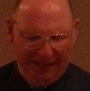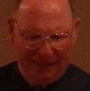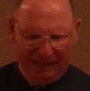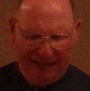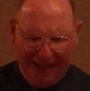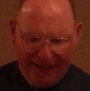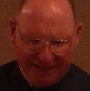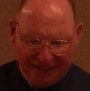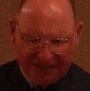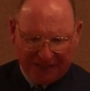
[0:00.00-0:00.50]

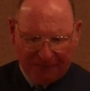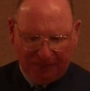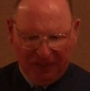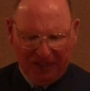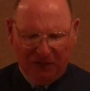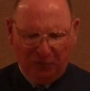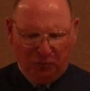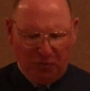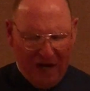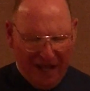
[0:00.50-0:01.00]
Let us
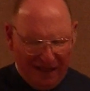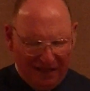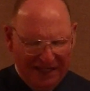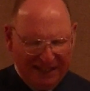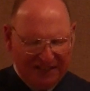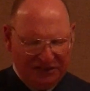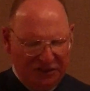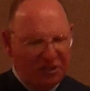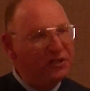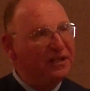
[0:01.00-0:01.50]
be
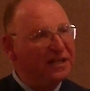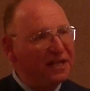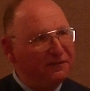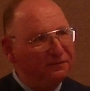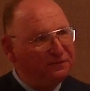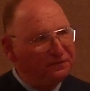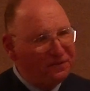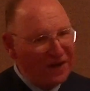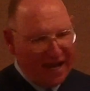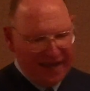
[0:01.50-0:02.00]
willing to
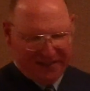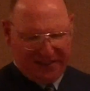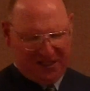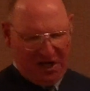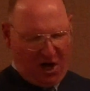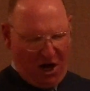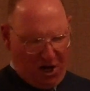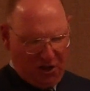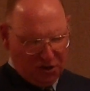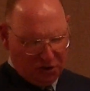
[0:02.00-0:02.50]

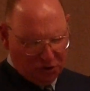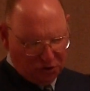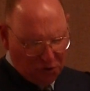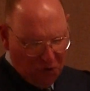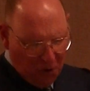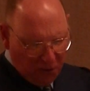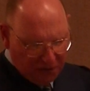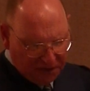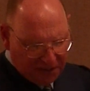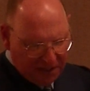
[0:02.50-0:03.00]
confess our
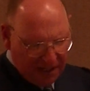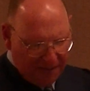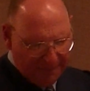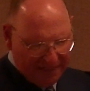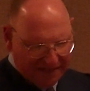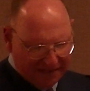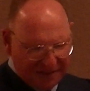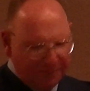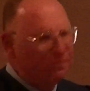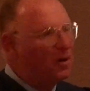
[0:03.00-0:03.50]

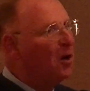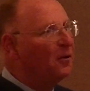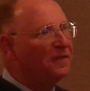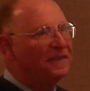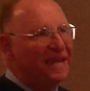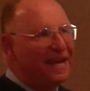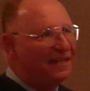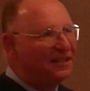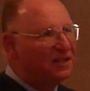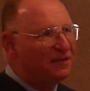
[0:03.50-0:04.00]
shortcomings,
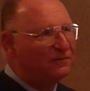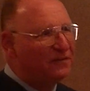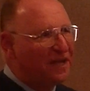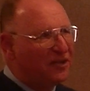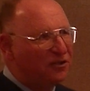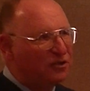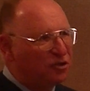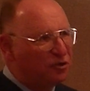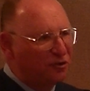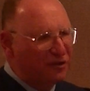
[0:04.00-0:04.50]
both
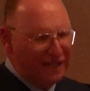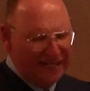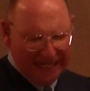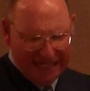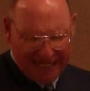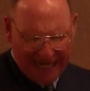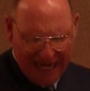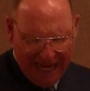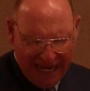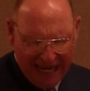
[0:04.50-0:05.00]

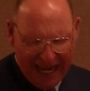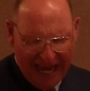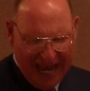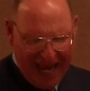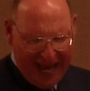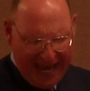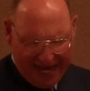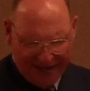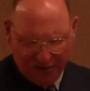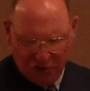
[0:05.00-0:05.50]
individually
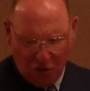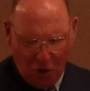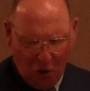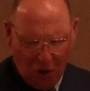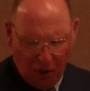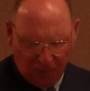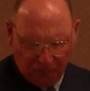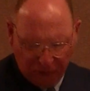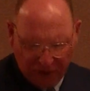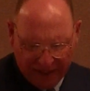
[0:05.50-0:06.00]
and
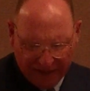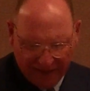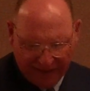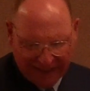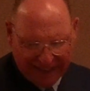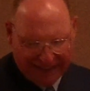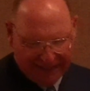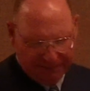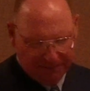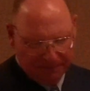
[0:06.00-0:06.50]

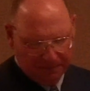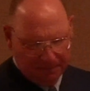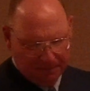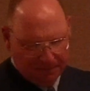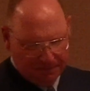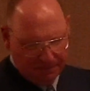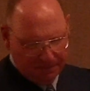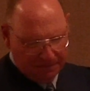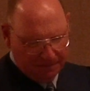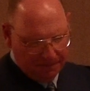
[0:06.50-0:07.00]
corporately.
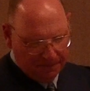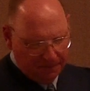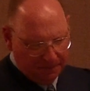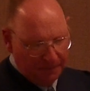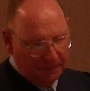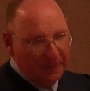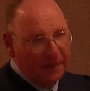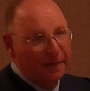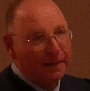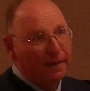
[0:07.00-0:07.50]

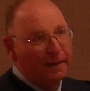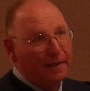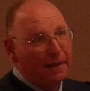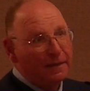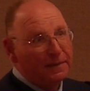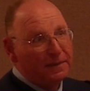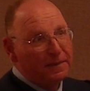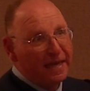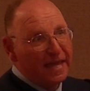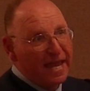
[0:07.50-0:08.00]

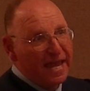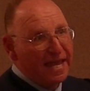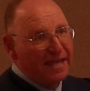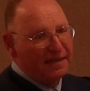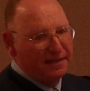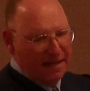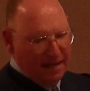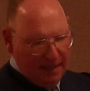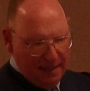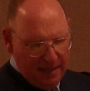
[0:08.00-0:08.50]

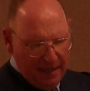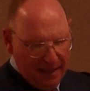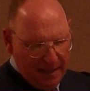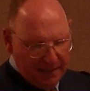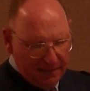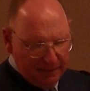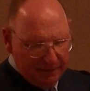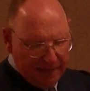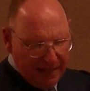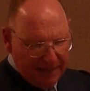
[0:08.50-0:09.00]
Then,
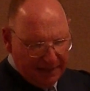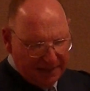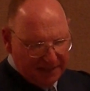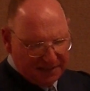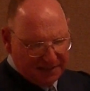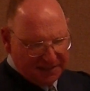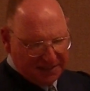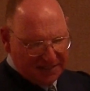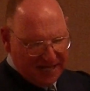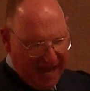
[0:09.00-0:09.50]
let
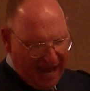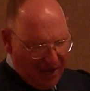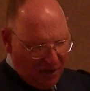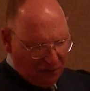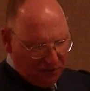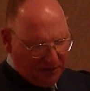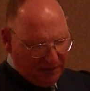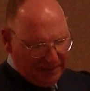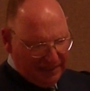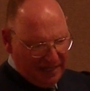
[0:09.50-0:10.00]
us
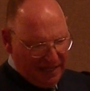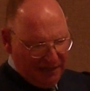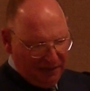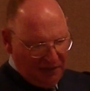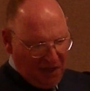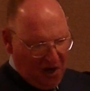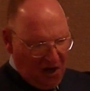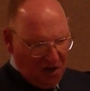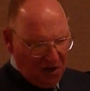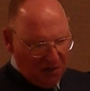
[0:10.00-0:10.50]
sound the
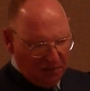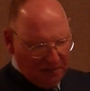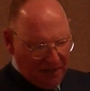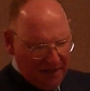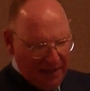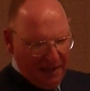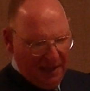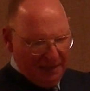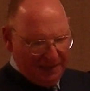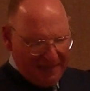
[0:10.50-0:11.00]

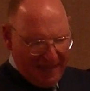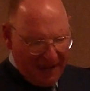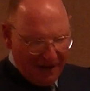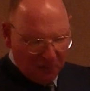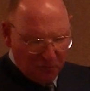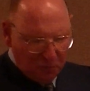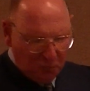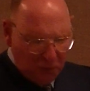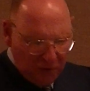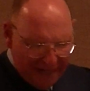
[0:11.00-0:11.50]
alarm
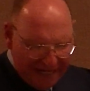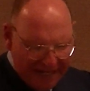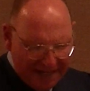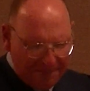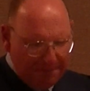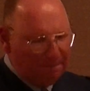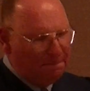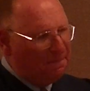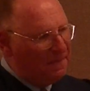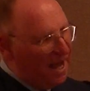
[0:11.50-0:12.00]
that
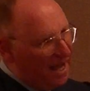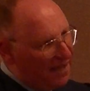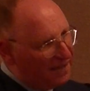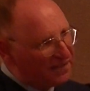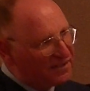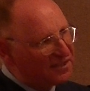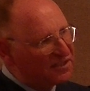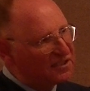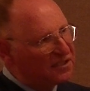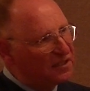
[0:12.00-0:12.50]
we
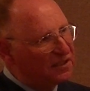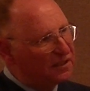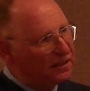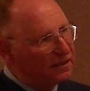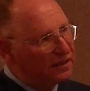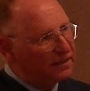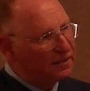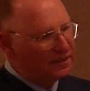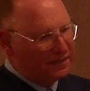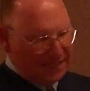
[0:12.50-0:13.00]
must
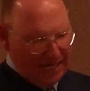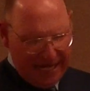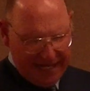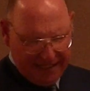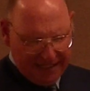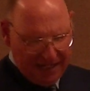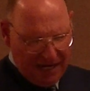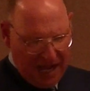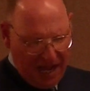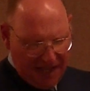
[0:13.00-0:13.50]

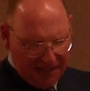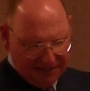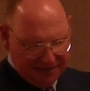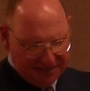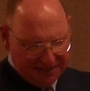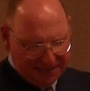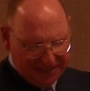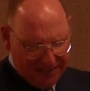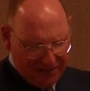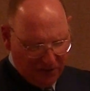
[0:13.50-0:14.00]
take God
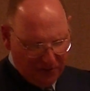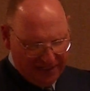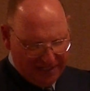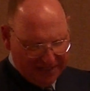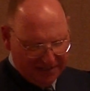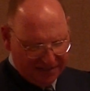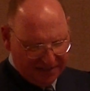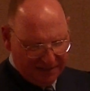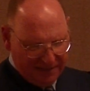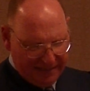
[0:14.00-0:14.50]

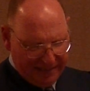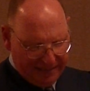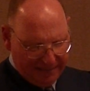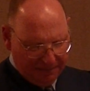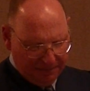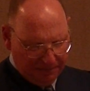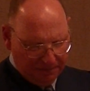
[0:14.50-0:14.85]
seriously.